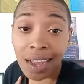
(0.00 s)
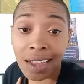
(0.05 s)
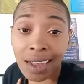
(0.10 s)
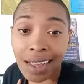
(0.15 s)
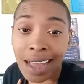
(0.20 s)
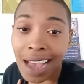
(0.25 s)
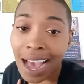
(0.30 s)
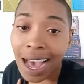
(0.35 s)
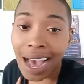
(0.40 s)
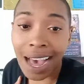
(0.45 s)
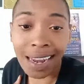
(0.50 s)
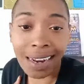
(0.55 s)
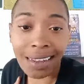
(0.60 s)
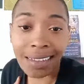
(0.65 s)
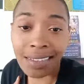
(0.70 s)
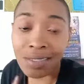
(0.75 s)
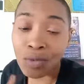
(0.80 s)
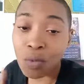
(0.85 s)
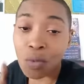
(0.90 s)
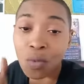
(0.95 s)
God
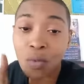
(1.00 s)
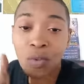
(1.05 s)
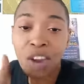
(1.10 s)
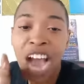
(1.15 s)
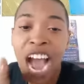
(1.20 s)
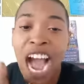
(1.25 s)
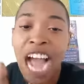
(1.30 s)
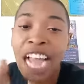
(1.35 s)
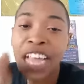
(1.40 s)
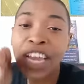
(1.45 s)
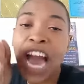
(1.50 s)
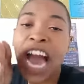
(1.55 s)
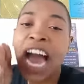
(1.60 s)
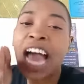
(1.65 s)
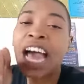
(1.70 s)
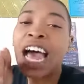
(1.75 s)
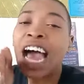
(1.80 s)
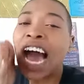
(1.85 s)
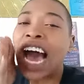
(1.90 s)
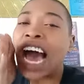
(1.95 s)
is
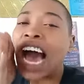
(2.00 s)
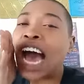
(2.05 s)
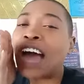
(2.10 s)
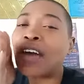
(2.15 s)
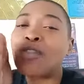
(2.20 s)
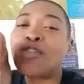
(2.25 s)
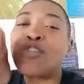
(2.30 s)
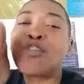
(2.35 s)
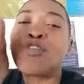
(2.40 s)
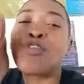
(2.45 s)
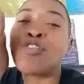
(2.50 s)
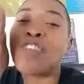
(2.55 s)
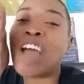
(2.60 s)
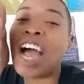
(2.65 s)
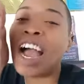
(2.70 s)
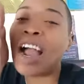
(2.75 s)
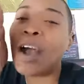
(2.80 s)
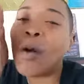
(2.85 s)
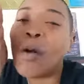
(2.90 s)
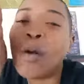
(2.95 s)
I I I
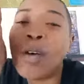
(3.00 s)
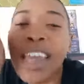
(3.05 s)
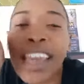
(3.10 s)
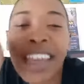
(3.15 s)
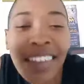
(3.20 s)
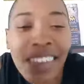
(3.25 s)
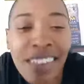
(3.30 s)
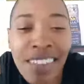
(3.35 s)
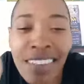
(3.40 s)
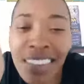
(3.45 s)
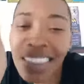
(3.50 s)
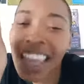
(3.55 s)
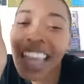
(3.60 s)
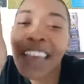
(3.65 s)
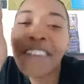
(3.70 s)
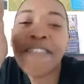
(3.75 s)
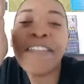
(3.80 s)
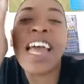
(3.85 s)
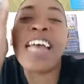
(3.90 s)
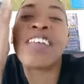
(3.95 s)
I go
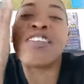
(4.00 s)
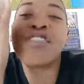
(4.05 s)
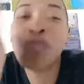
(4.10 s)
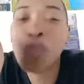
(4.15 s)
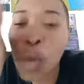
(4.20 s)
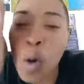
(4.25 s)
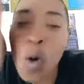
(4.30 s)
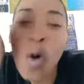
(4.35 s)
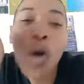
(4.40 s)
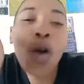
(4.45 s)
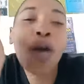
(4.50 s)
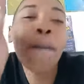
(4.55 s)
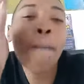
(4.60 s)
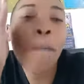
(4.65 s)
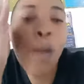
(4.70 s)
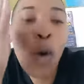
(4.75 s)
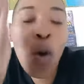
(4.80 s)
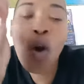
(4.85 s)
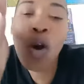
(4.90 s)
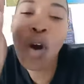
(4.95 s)
steadfast more and
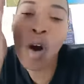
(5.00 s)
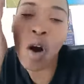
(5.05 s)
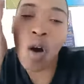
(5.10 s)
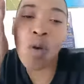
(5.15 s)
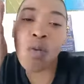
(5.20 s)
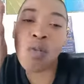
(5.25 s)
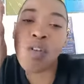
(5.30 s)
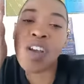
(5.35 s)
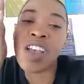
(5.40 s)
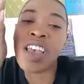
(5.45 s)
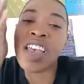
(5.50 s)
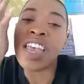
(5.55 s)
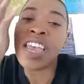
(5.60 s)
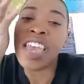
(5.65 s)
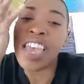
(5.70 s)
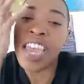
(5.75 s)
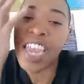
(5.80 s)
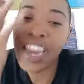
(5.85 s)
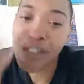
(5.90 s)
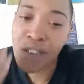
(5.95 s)
more on
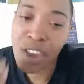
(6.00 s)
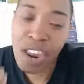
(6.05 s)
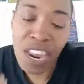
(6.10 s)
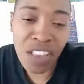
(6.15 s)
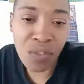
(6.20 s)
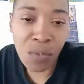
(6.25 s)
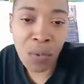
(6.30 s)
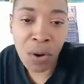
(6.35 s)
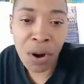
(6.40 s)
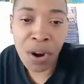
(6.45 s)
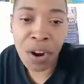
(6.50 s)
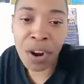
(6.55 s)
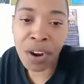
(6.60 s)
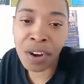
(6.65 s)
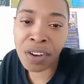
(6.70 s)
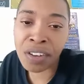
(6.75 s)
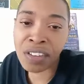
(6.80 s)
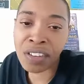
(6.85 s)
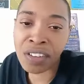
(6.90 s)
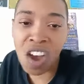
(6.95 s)
hearing His
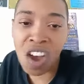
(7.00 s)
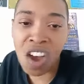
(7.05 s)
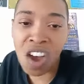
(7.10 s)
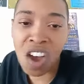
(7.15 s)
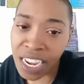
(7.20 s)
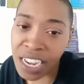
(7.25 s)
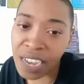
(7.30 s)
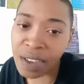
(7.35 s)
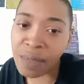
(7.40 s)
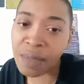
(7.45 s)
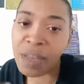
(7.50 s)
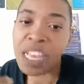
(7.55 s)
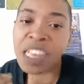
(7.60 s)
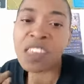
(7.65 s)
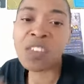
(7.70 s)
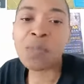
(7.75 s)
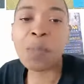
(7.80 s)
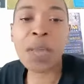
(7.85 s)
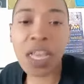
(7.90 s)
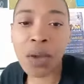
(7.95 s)
word, talking to
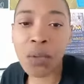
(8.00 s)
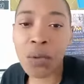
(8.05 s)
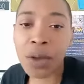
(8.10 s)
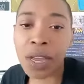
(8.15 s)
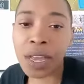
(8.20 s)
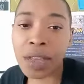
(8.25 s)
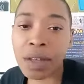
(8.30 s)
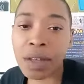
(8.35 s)
Him, speaking